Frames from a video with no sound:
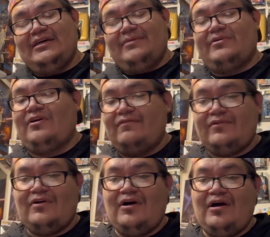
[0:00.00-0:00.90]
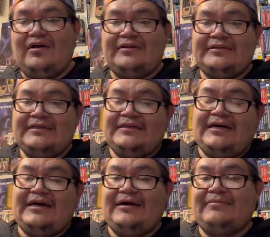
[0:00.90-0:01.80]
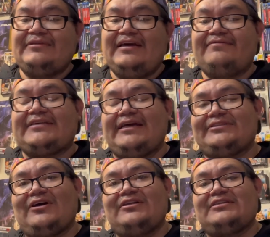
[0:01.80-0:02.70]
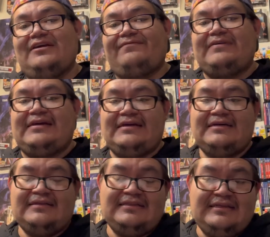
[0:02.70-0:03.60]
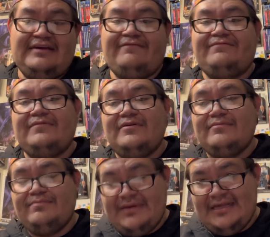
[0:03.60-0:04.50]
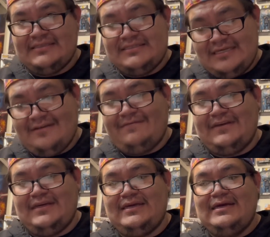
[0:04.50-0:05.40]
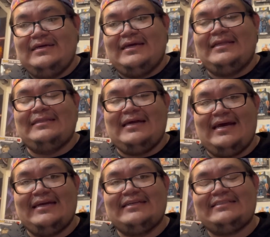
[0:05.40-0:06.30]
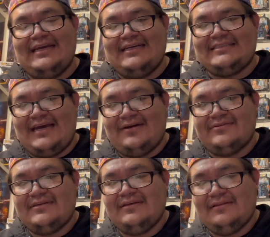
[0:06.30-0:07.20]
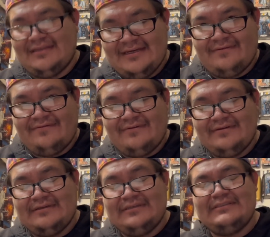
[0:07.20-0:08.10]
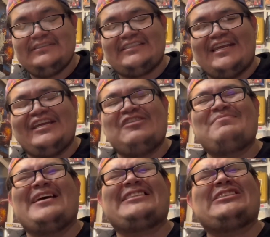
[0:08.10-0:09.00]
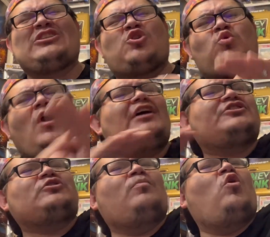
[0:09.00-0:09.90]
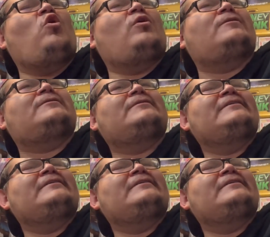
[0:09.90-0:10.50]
But overall, Liv takes on Tiffy. Liv beats Tiffy. And Nia takes out Liv, sending a message across the board